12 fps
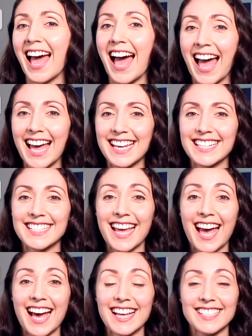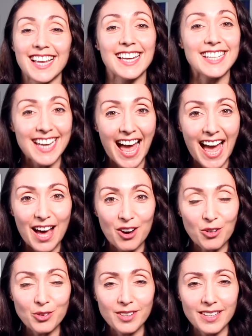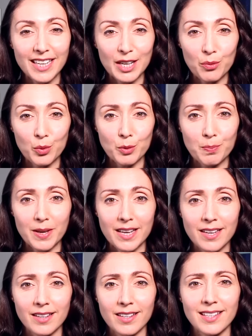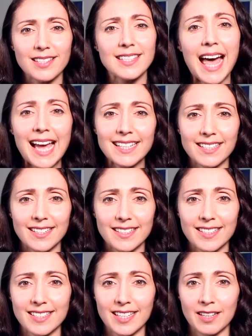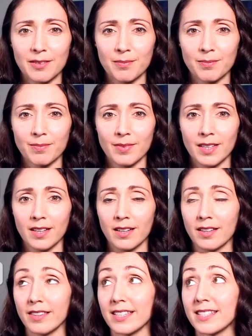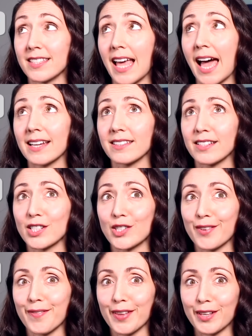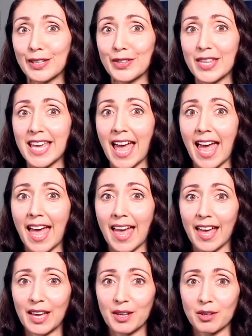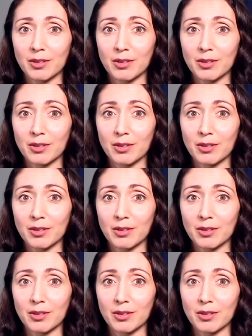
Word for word: And as a noun, it would be sadness. The sadness filled the air.